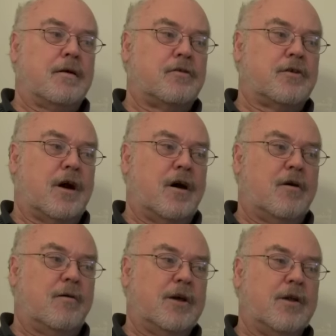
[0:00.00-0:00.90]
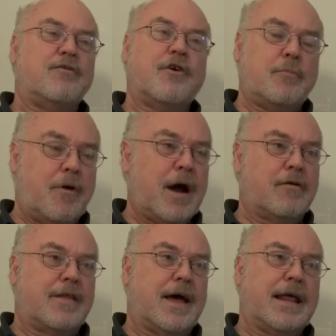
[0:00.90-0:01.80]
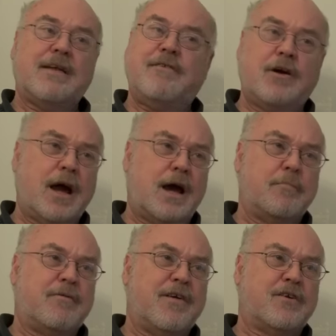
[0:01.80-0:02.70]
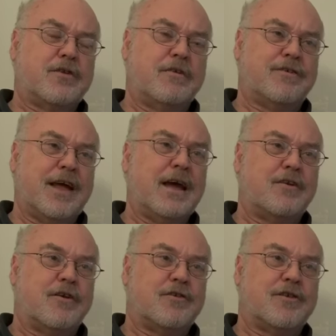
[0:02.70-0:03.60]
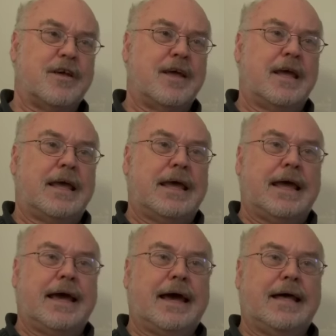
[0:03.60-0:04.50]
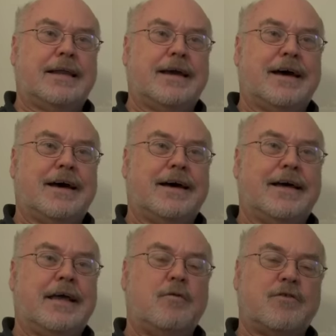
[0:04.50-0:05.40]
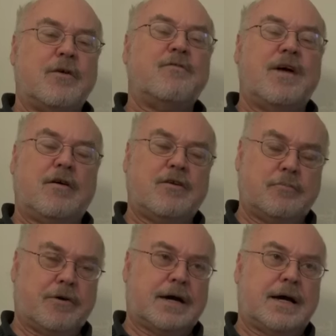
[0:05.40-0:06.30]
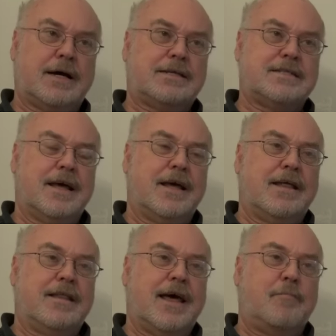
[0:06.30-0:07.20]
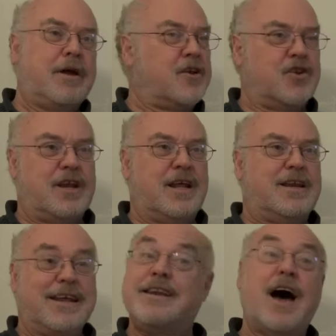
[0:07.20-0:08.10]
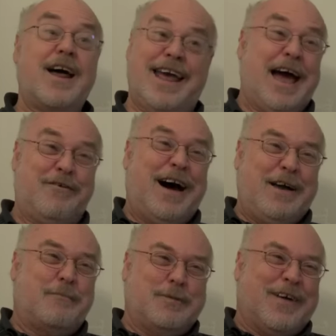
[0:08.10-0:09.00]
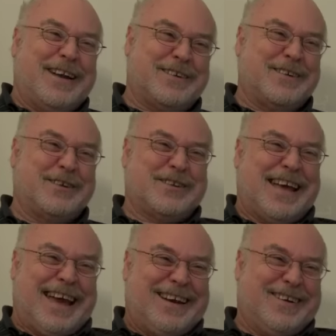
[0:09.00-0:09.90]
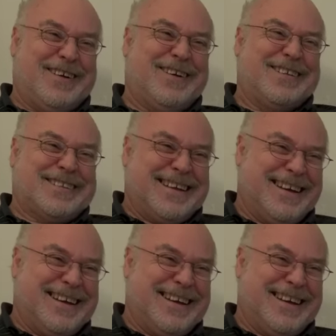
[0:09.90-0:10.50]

So, you know, he's very proud of that. He had very high professional standards, and uh, he was very surprised that P G and E did not have high professional standards.